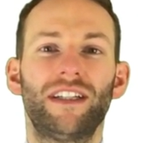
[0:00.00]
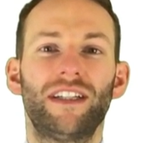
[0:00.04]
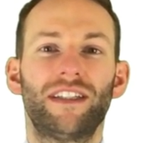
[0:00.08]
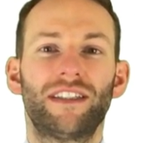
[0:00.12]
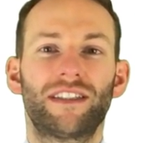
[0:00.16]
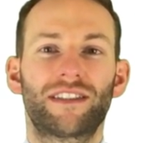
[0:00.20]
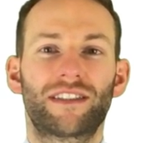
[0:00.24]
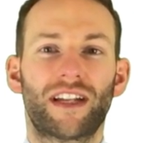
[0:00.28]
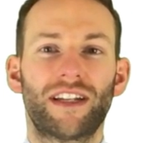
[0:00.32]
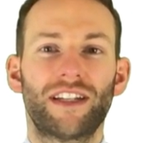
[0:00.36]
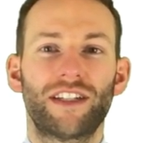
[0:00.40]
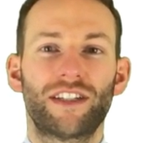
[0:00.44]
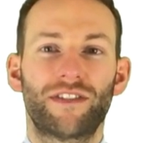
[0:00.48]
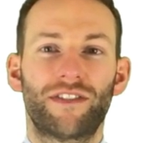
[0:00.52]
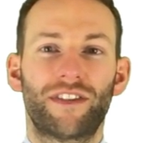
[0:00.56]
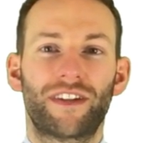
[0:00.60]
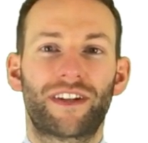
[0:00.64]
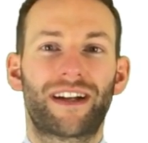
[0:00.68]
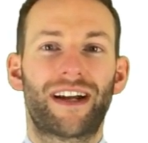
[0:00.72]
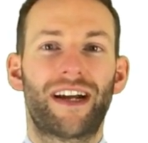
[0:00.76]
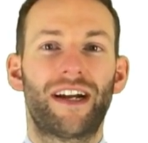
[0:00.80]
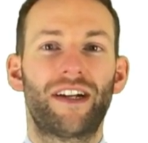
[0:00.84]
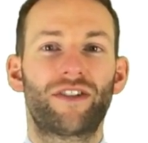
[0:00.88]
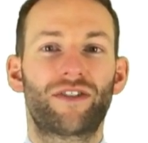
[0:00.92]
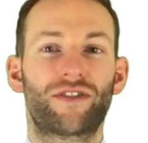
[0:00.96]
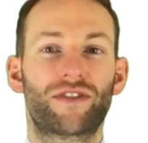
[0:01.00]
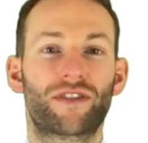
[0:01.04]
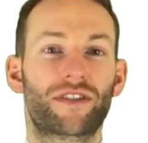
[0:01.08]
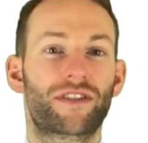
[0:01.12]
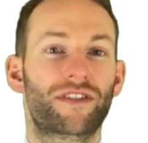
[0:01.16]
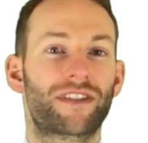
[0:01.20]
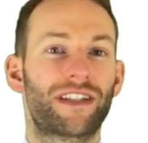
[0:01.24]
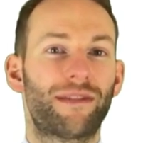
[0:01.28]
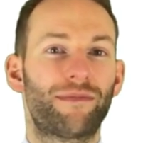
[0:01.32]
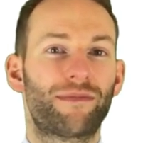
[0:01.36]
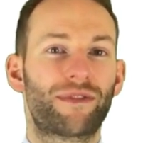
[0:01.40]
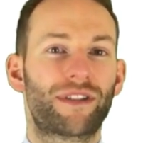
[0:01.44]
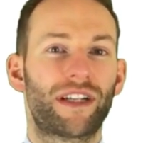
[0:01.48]
Studies of the characteristics of
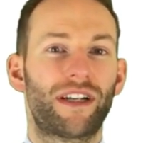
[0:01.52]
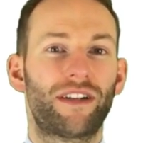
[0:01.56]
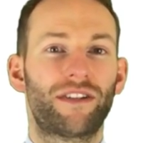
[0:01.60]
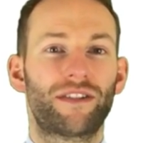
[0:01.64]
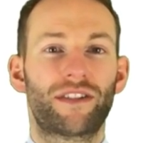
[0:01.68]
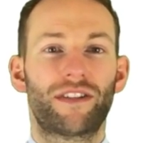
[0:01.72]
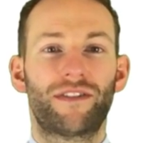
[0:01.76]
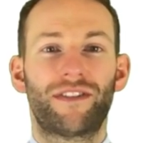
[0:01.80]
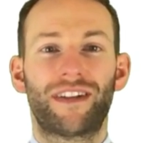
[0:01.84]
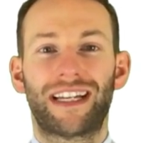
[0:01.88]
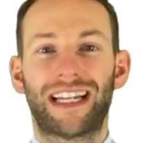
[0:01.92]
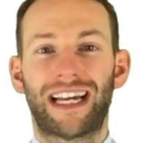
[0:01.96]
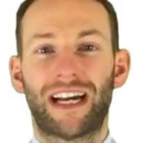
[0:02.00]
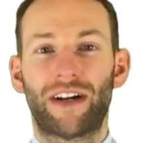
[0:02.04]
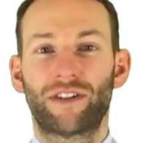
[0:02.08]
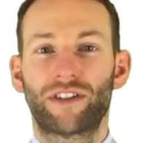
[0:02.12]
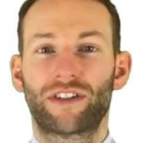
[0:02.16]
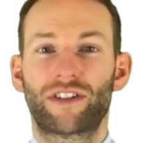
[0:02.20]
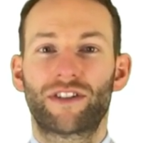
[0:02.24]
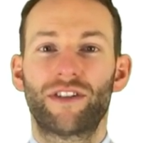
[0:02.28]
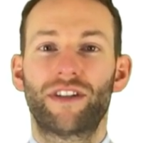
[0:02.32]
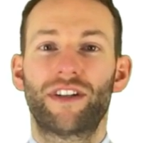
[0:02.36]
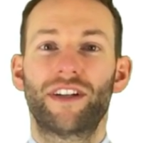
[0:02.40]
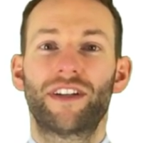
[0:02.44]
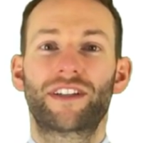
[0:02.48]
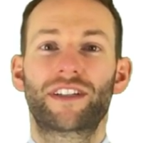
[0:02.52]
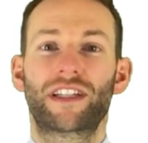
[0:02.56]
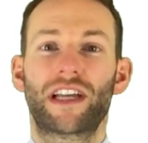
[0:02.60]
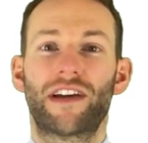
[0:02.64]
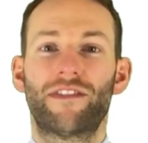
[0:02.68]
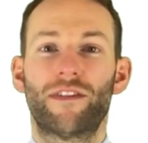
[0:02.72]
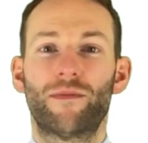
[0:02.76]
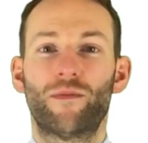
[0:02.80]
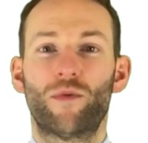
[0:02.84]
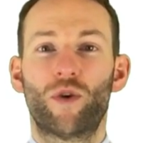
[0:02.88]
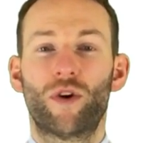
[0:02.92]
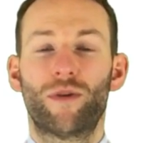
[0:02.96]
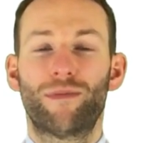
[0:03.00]
stem cells have allowed us to
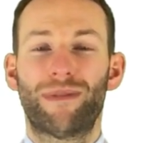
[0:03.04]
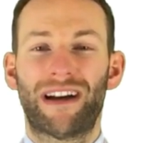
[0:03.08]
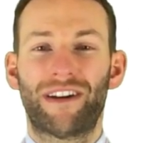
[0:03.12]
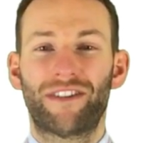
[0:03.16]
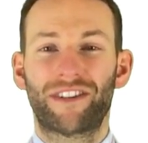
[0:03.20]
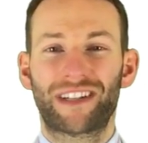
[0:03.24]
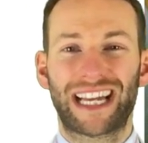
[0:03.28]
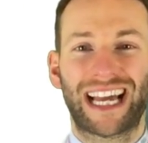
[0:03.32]
discover more about